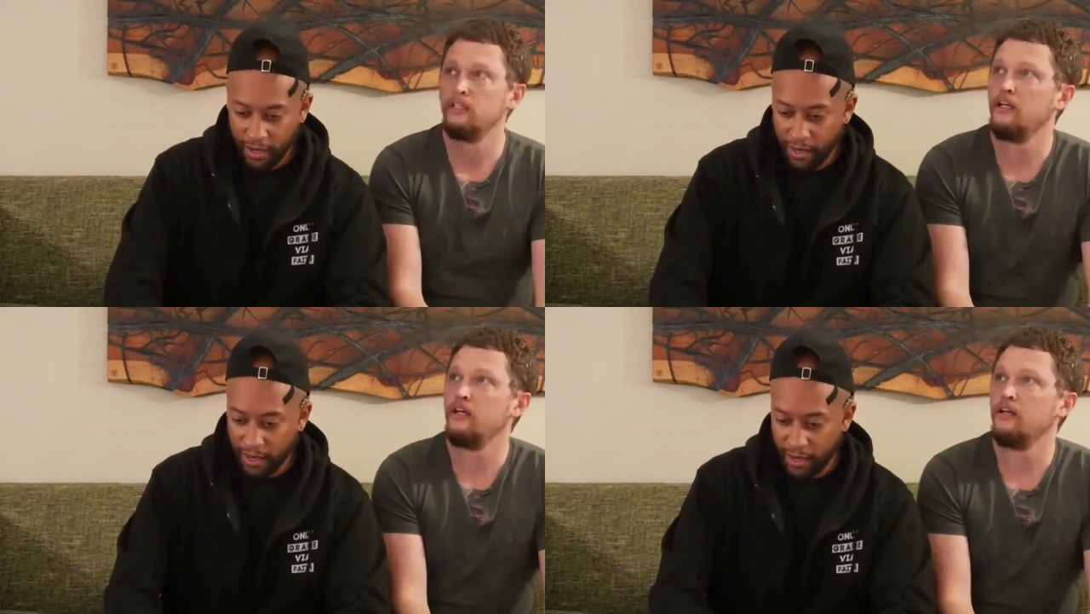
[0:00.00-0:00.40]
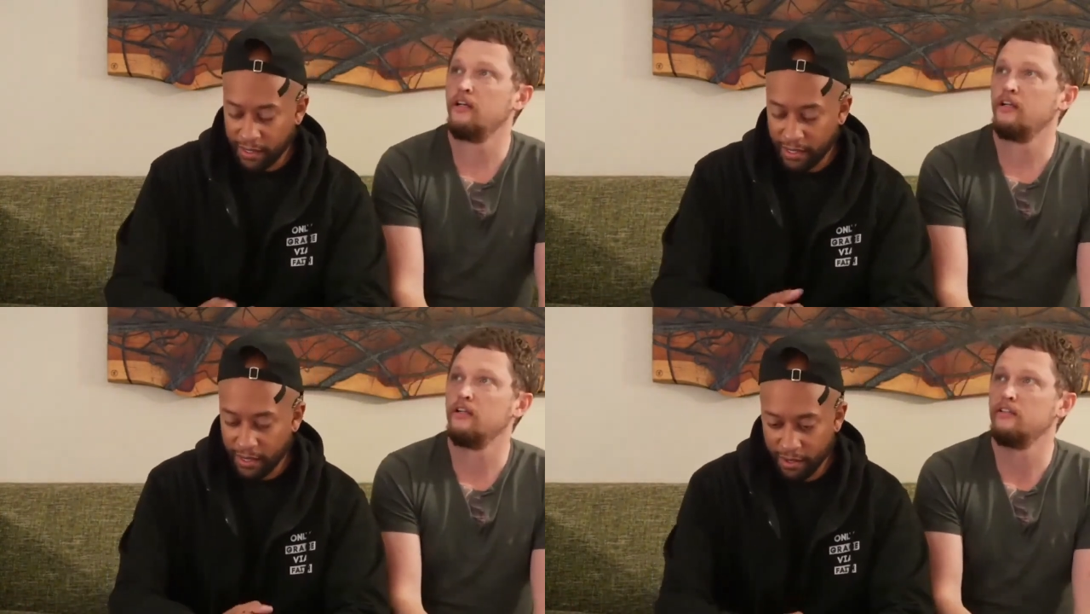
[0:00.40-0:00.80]
Speaker 1: And
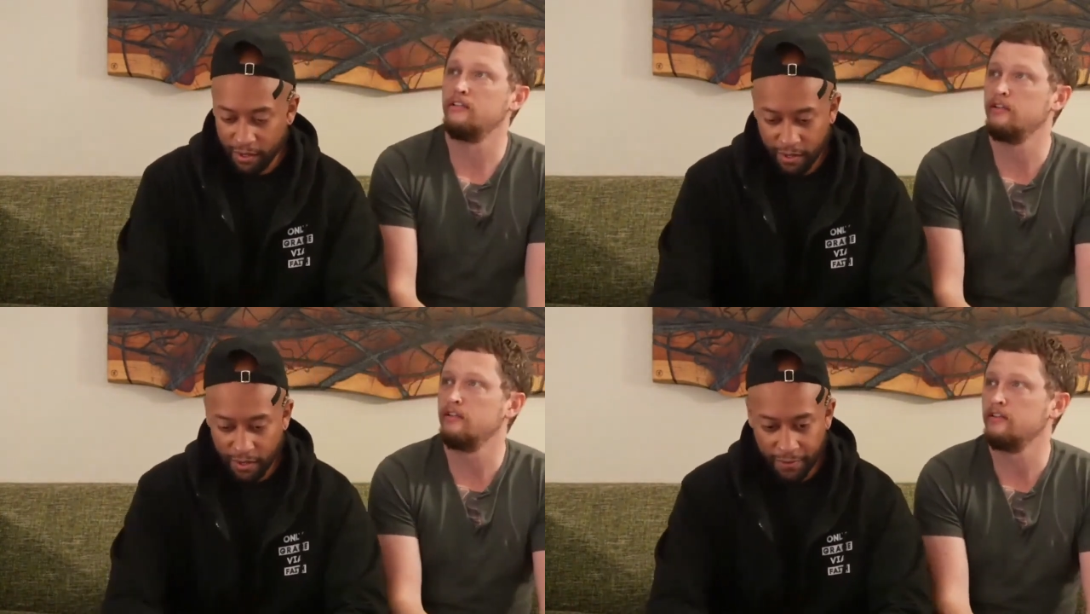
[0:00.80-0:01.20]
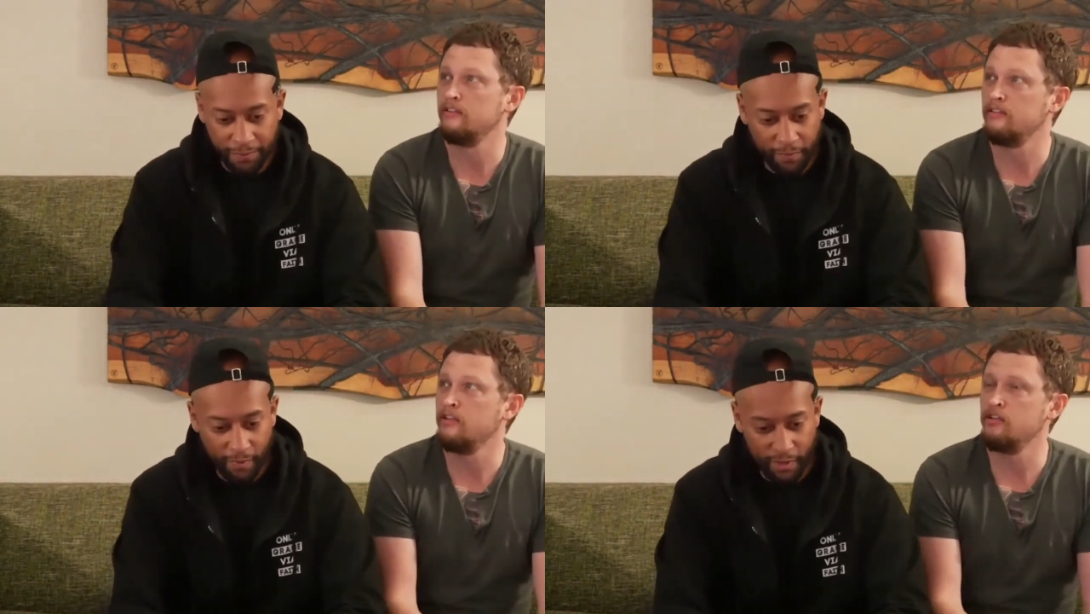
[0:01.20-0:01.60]
here.
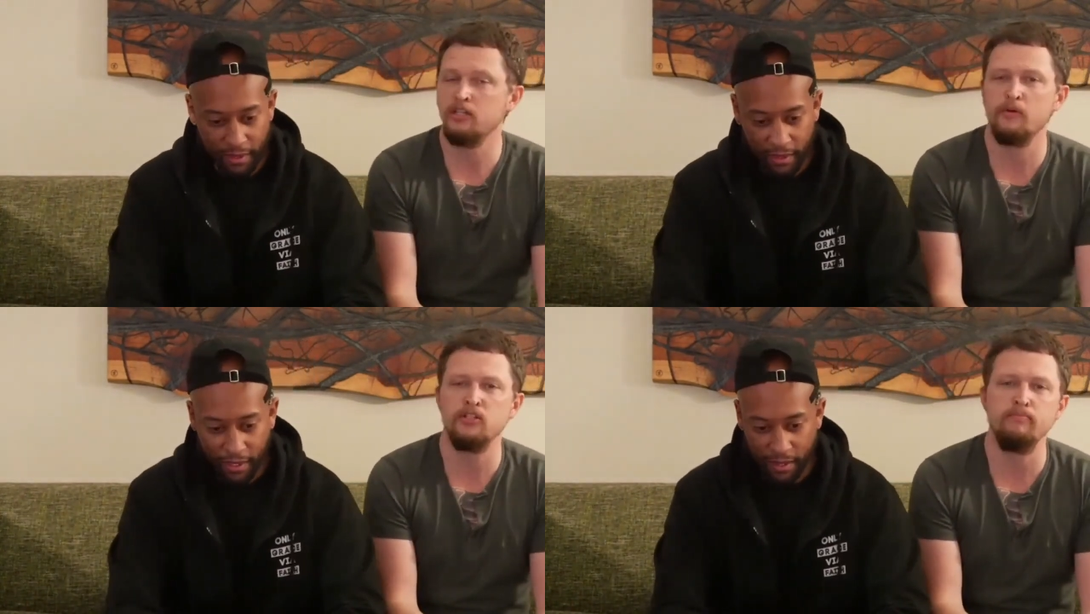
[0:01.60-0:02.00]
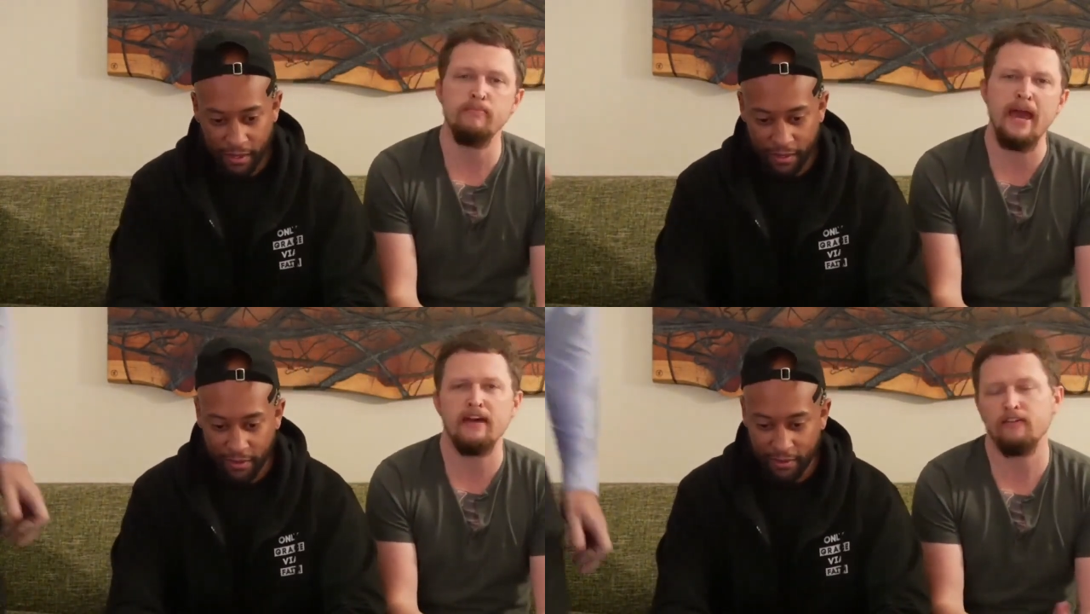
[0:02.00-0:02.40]
Someone you
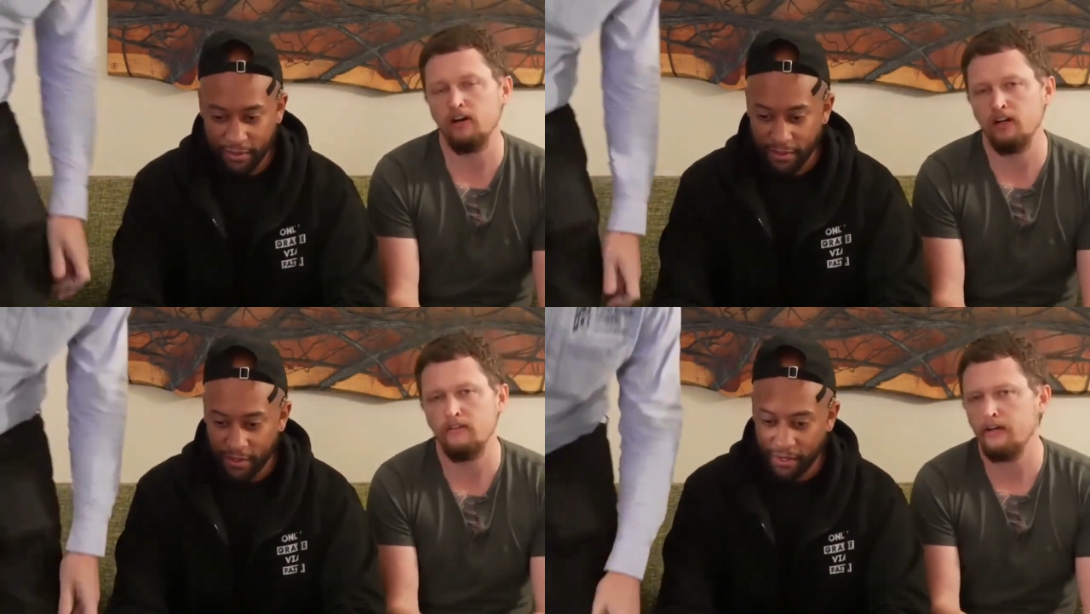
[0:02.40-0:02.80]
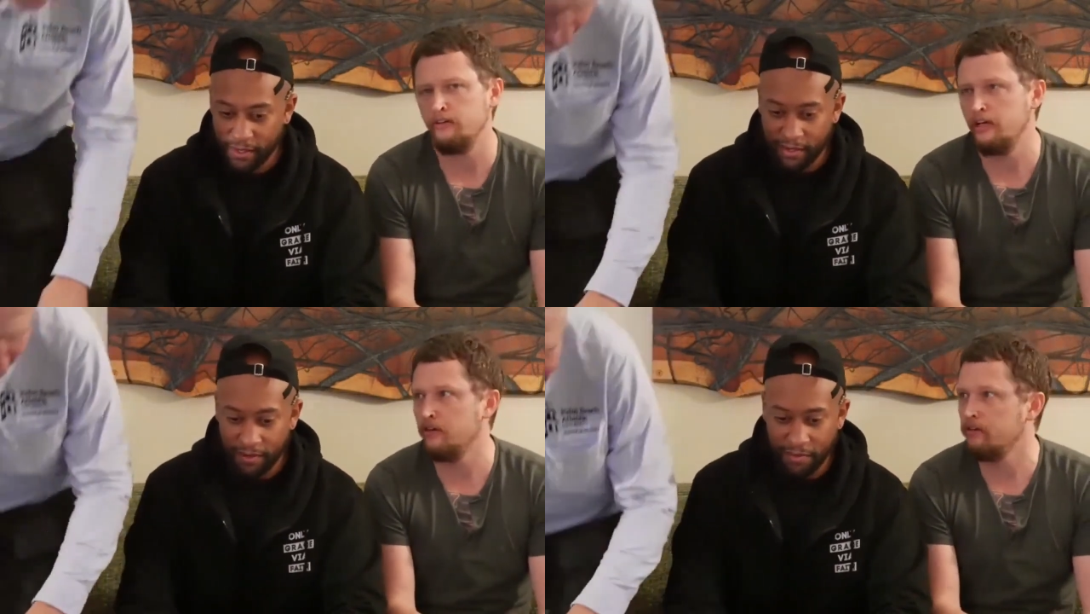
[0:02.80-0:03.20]
may have heard of. I don't
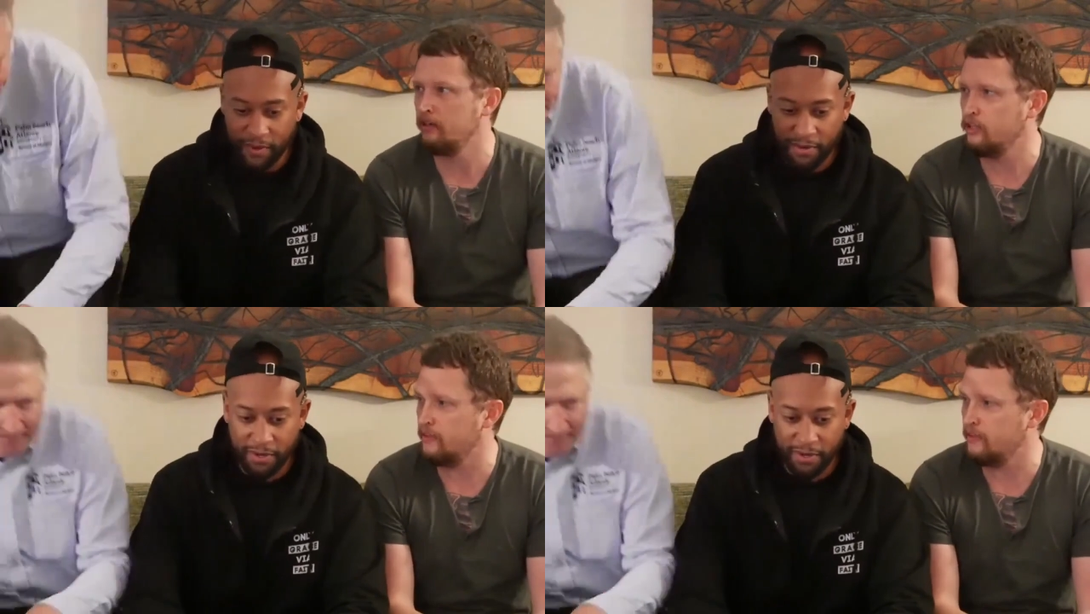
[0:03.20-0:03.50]
know. I don't maybe